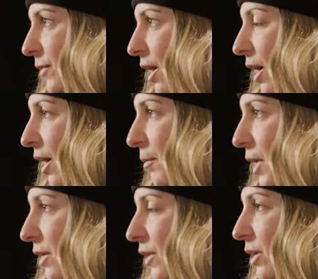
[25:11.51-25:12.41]

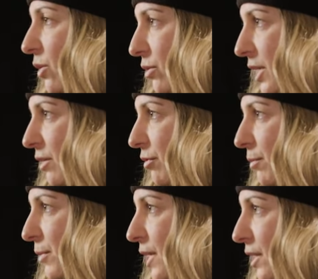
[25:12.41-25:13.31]
And then go down
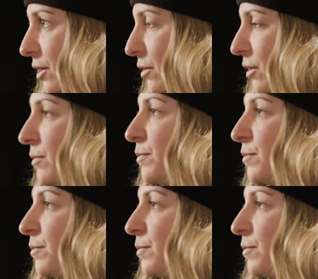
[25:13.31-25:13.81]
from there.